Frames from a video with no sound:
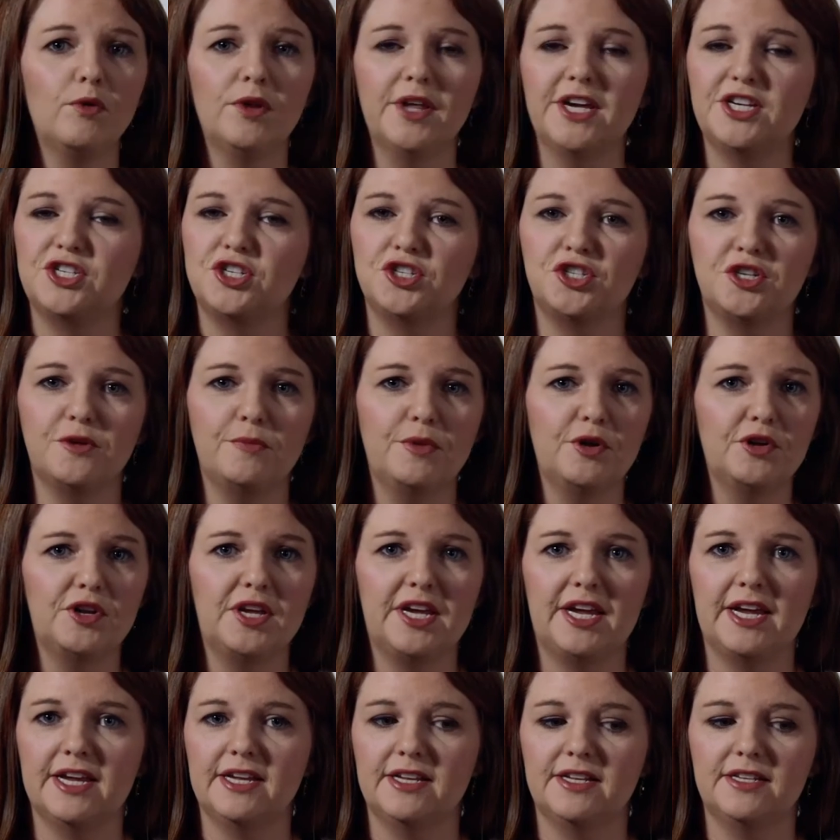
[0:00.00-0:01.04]
Relationship
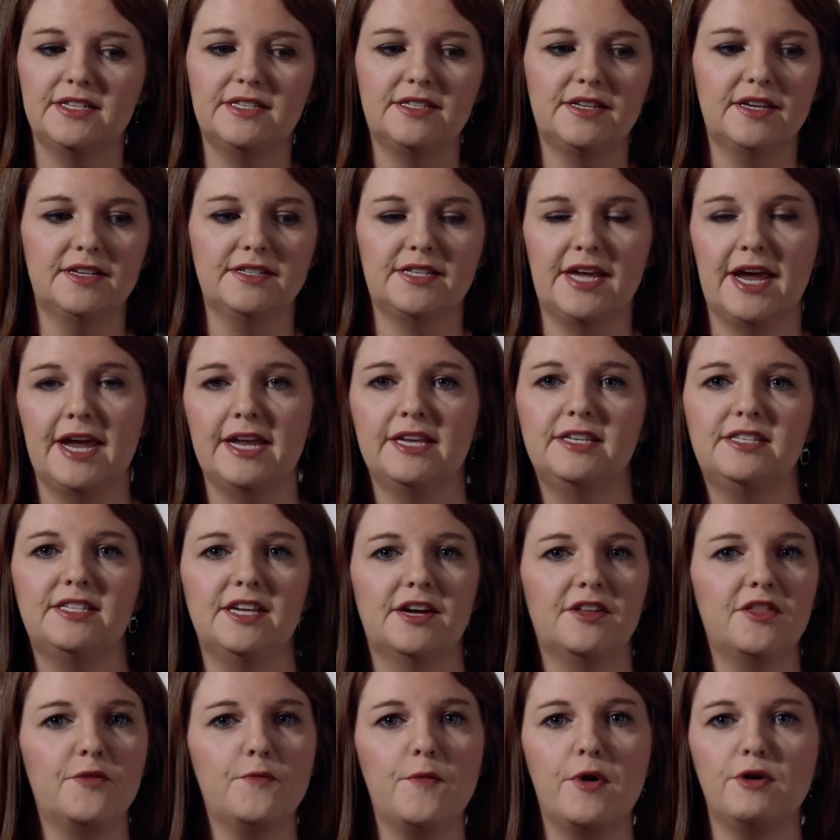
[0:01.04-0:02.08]
building is hands
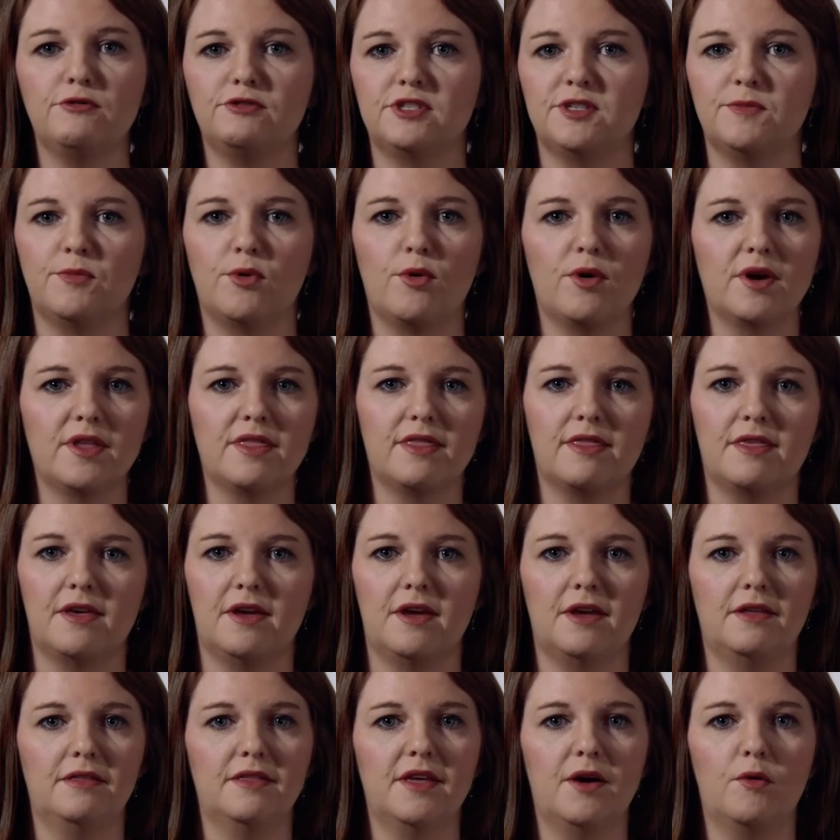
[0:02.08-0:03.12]
down the most important
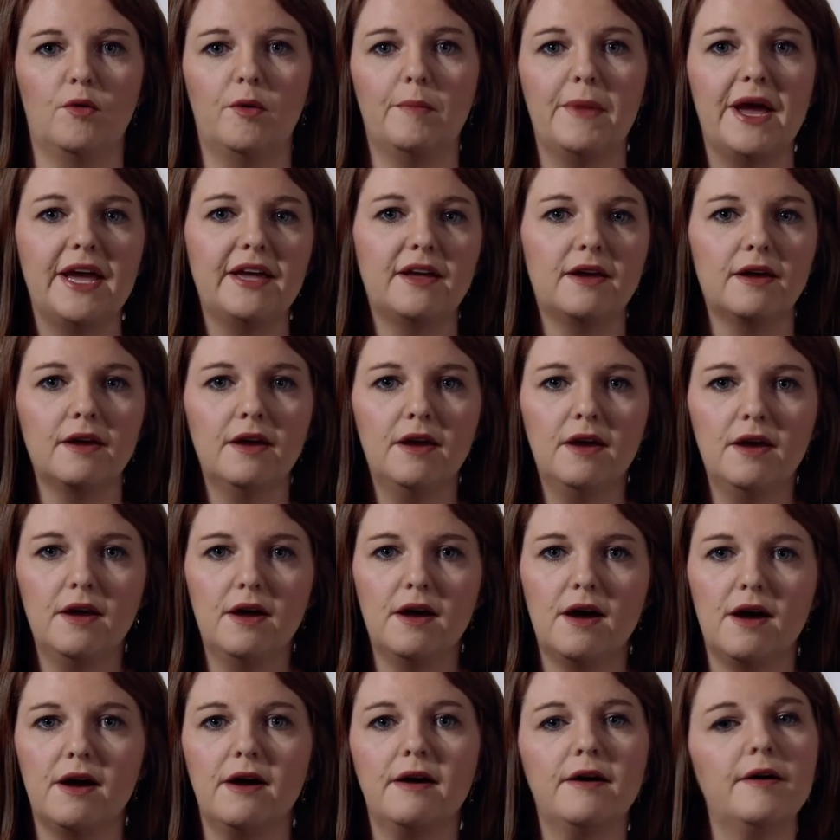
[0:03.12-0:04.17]
thing that will make
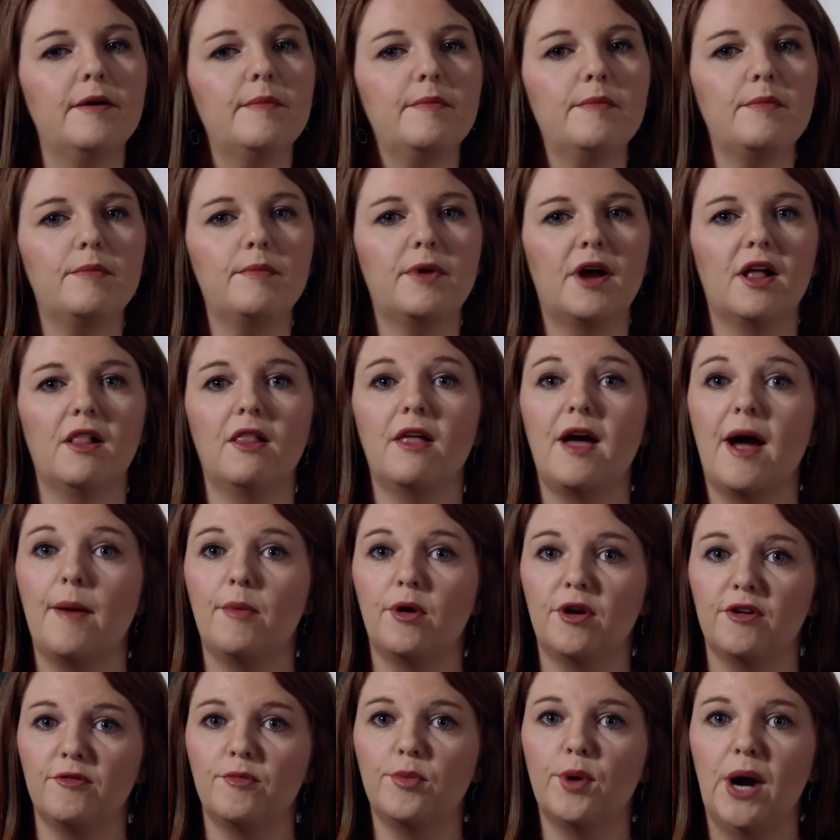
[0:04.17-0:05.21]

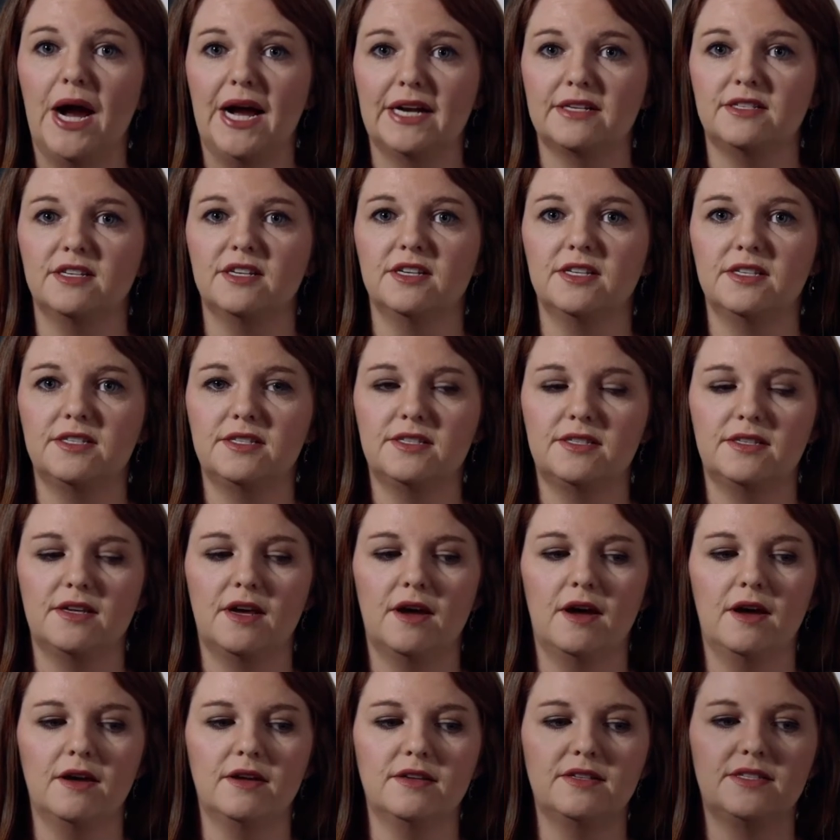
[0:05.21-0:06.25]
collaborative practice
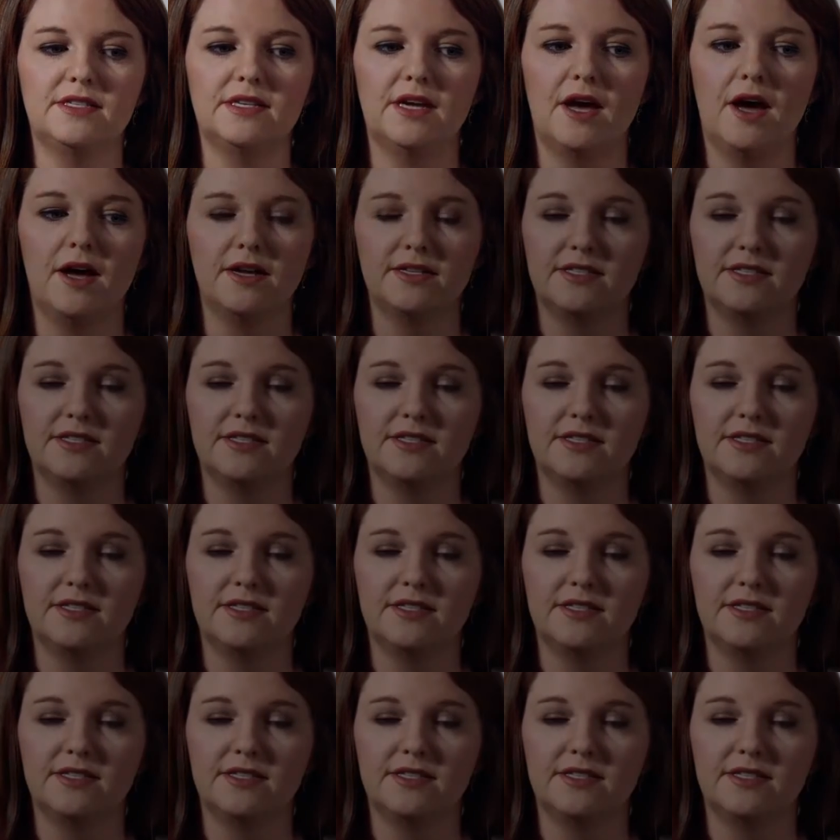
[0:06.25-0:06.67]
a